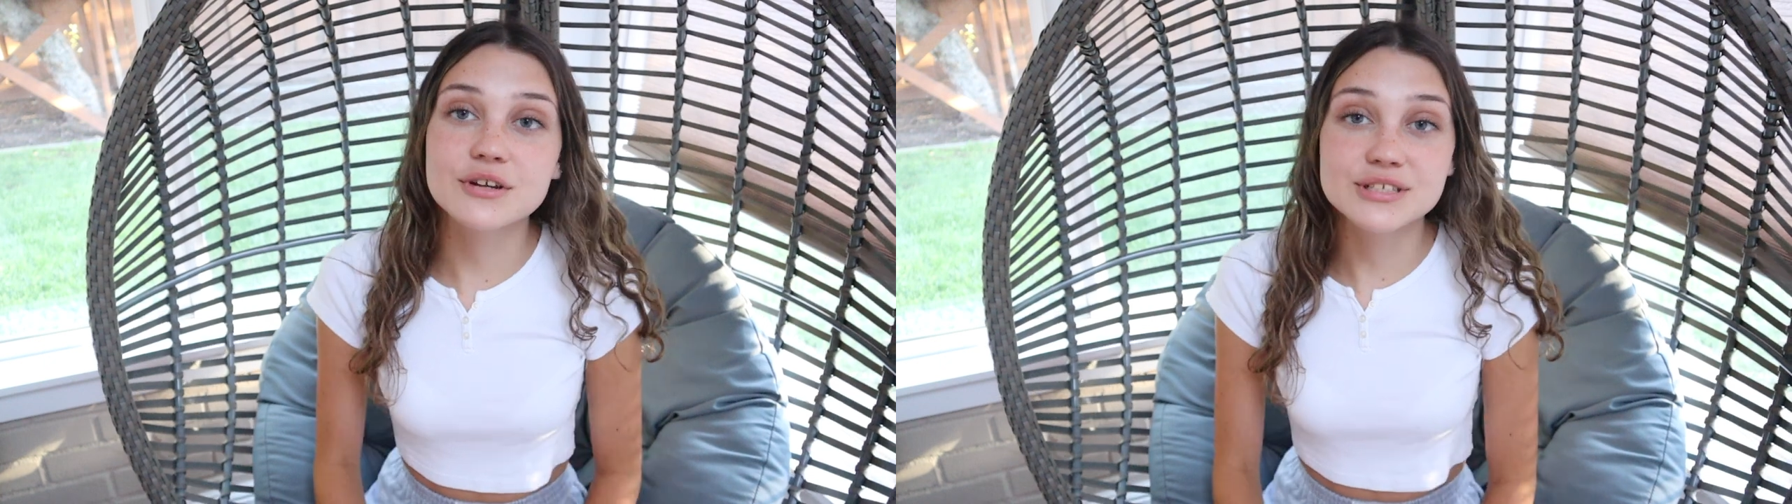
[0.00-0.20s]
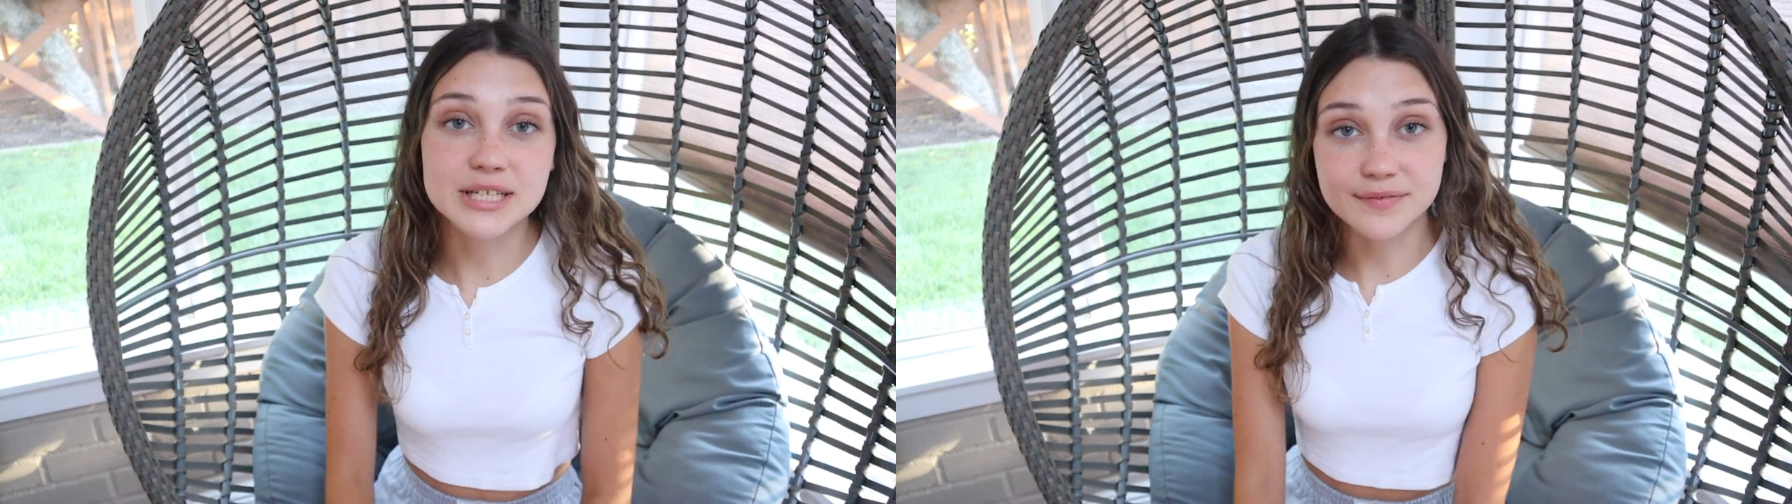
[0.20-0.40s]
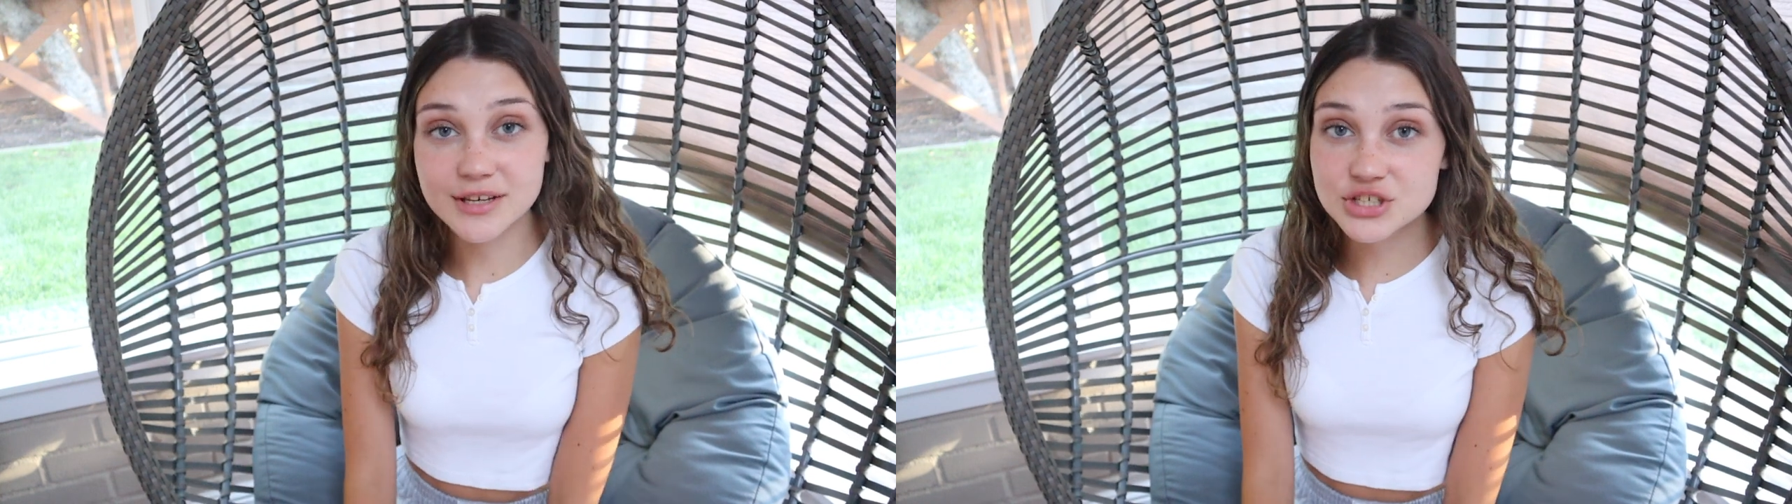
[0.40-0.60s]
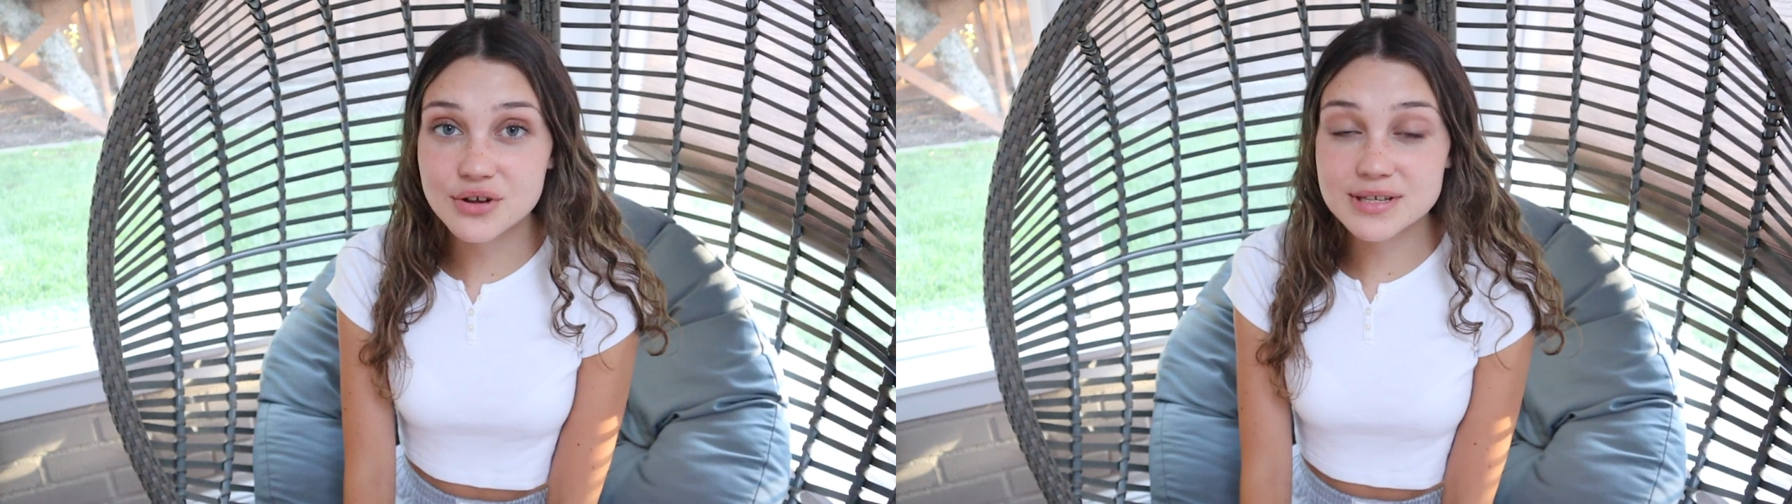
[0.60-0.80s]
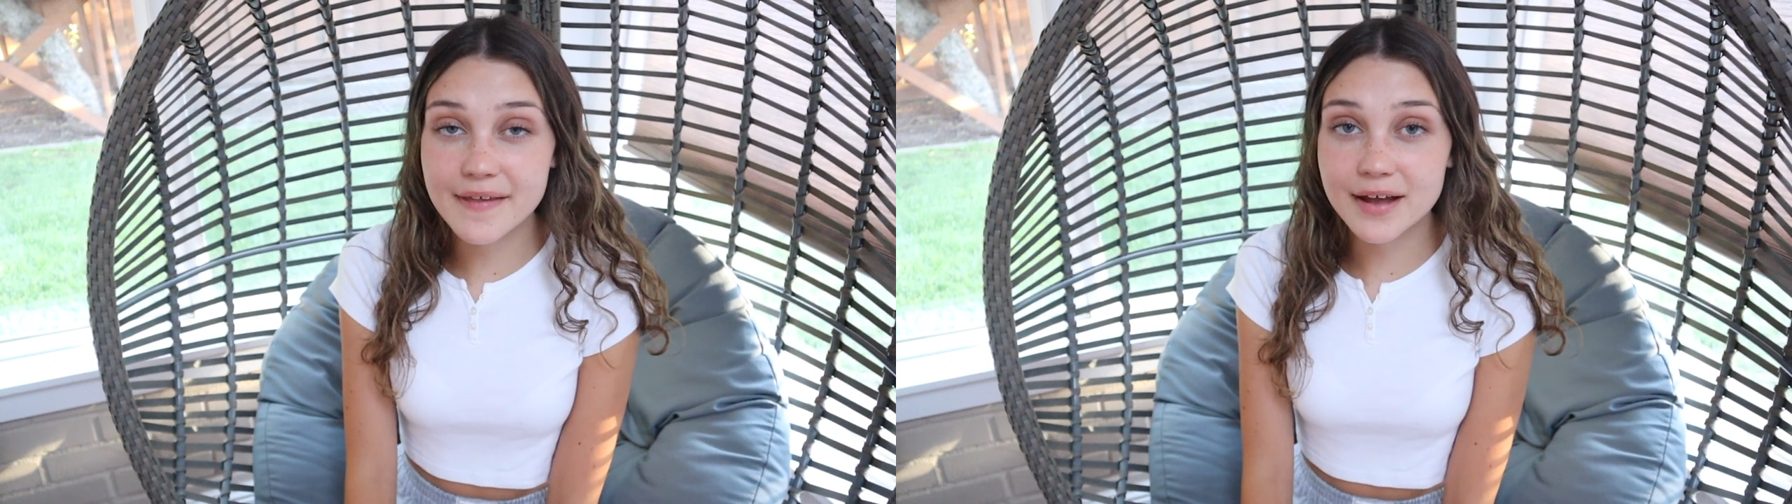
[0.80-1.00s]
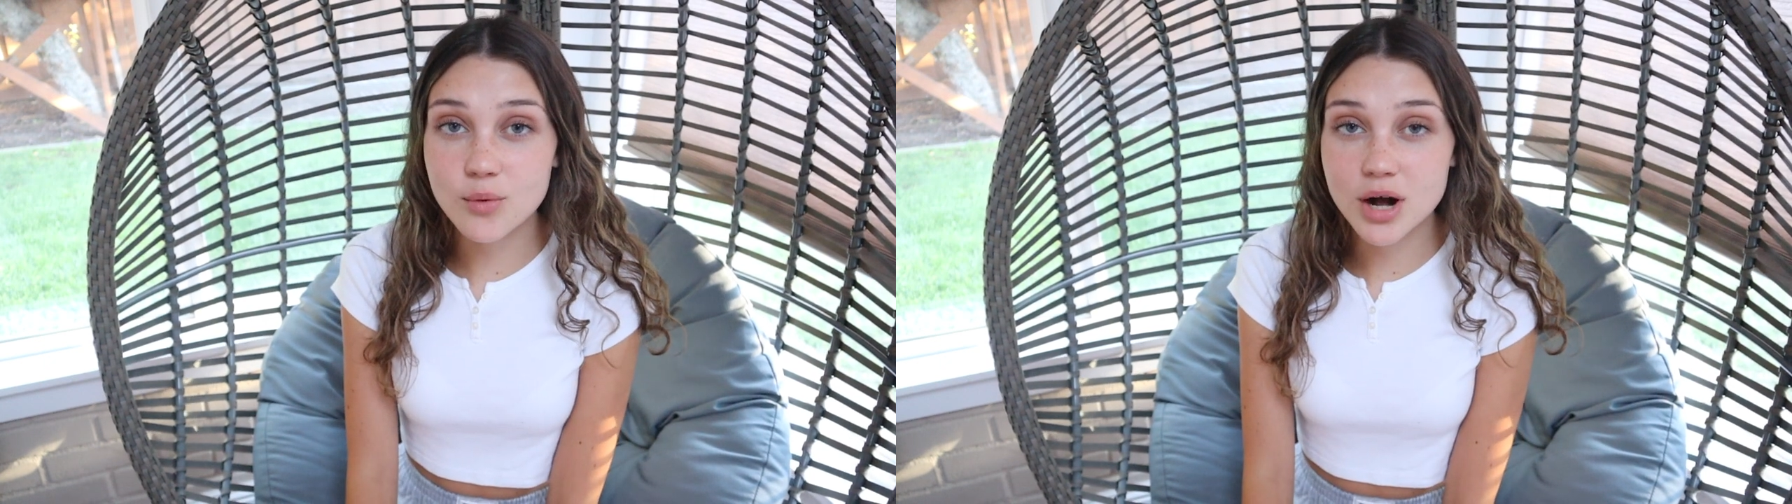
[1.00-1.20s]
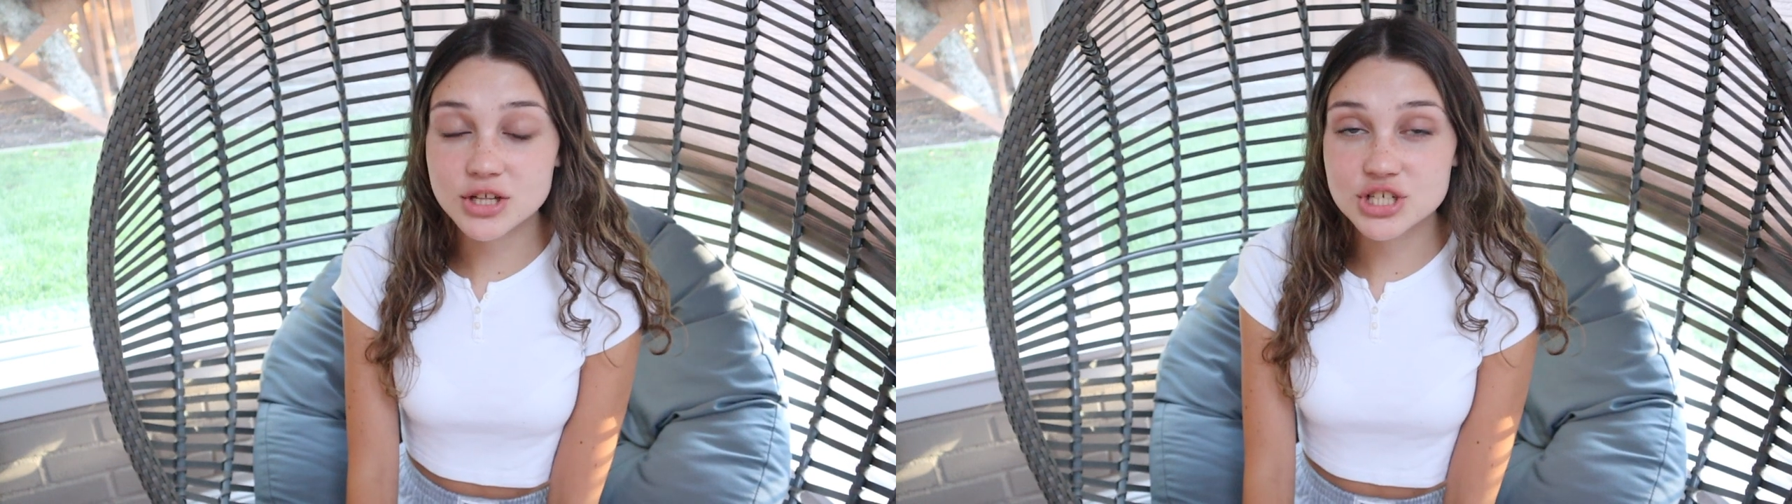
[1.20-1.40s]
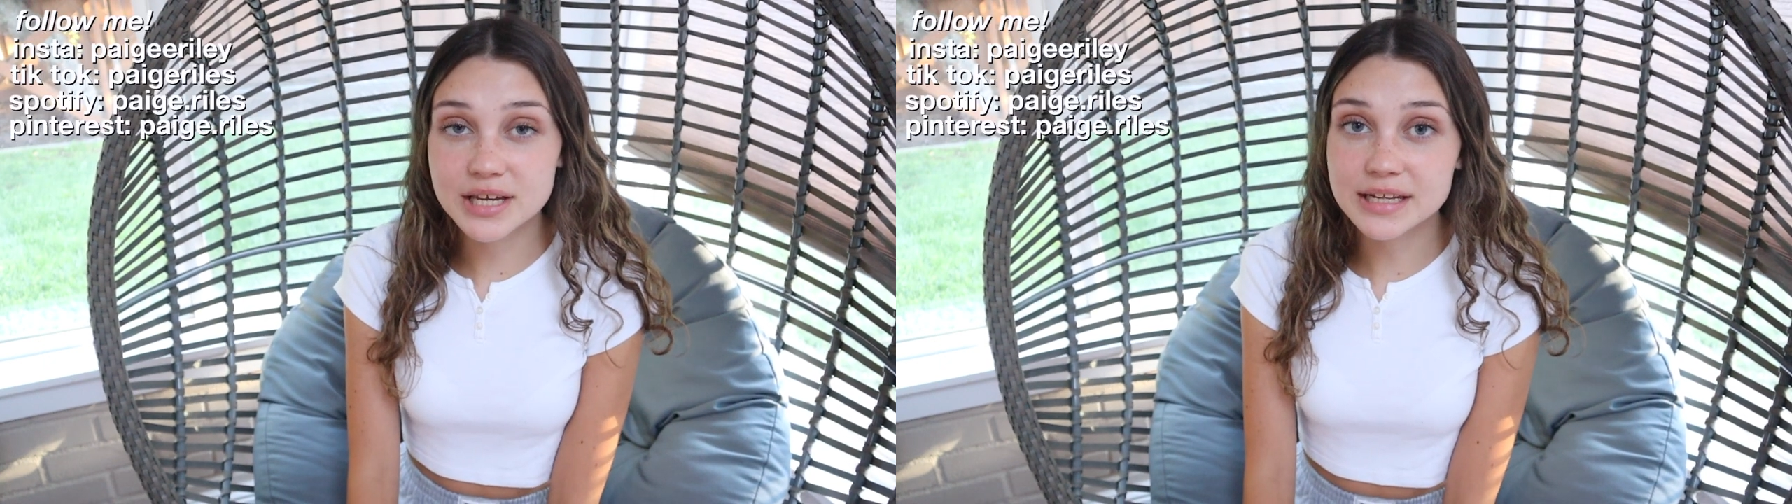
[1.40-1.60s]
there's TV shows I like
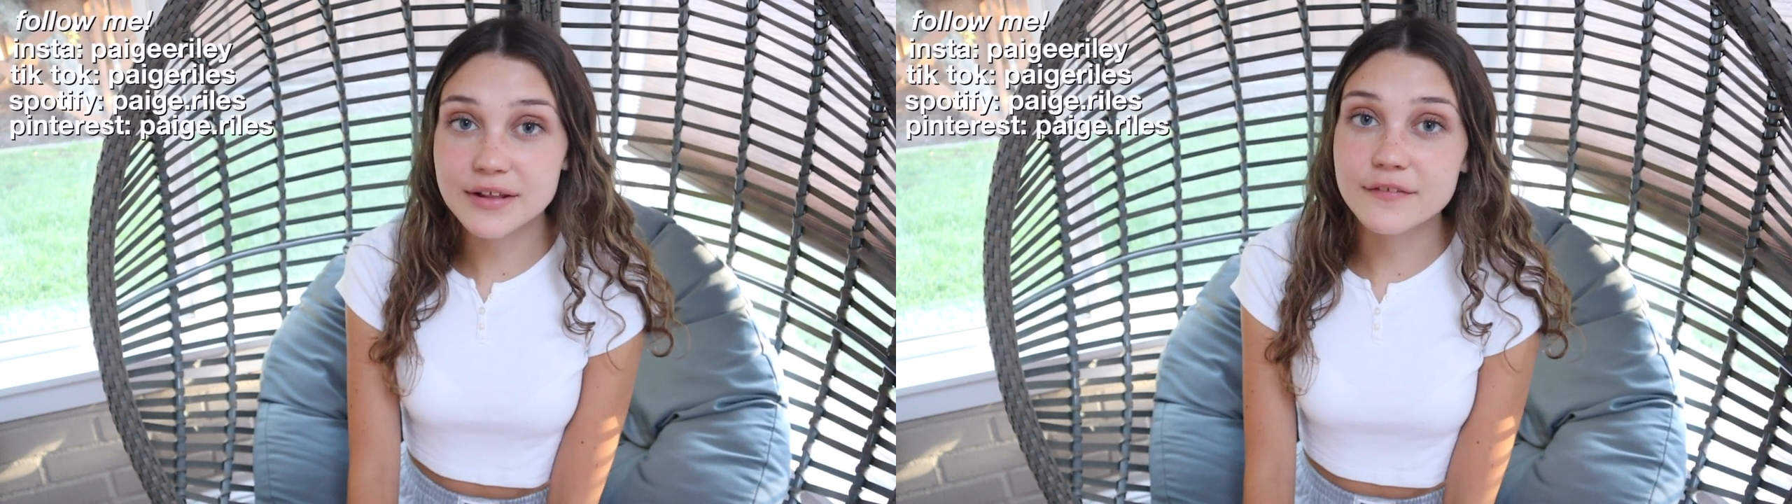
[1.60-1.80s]
watching,